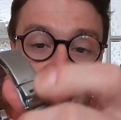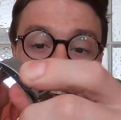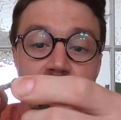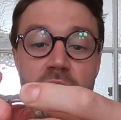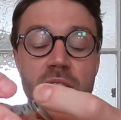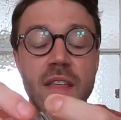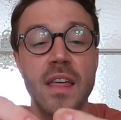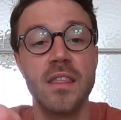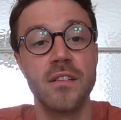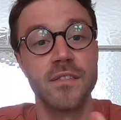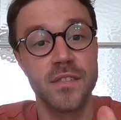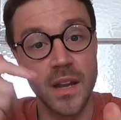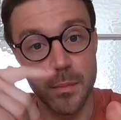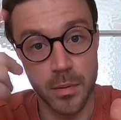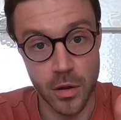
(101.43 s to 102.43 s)
and then the
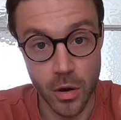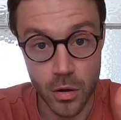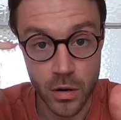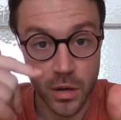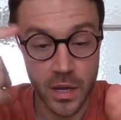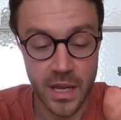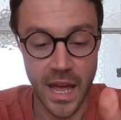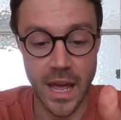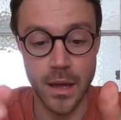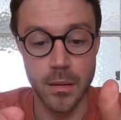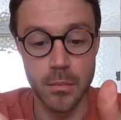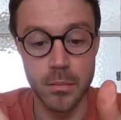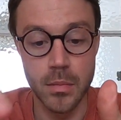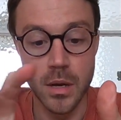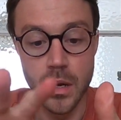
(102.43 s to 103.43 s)
flip lock
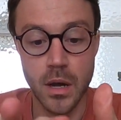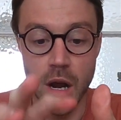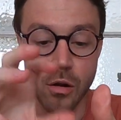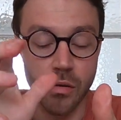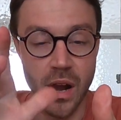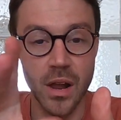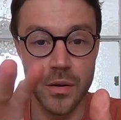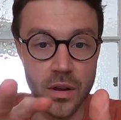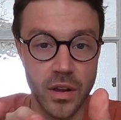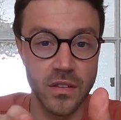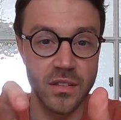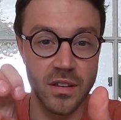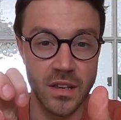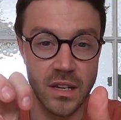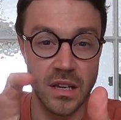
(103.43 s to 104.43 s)
came around
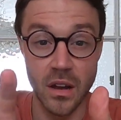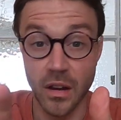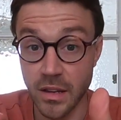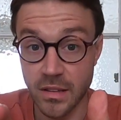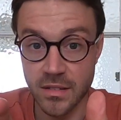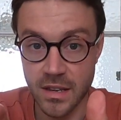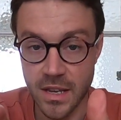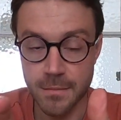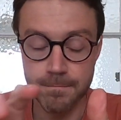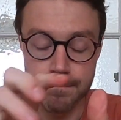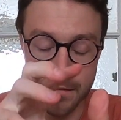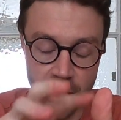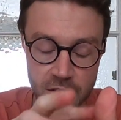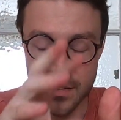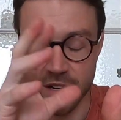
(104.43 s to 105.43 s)
1989,
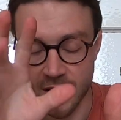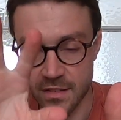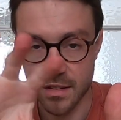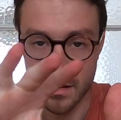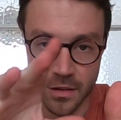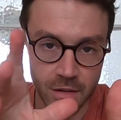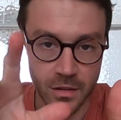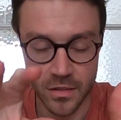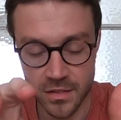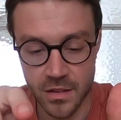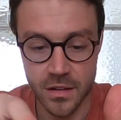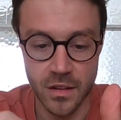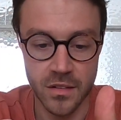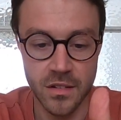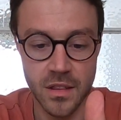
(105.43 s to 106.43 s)

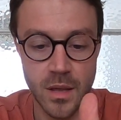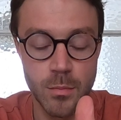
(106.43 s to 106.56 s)
1990.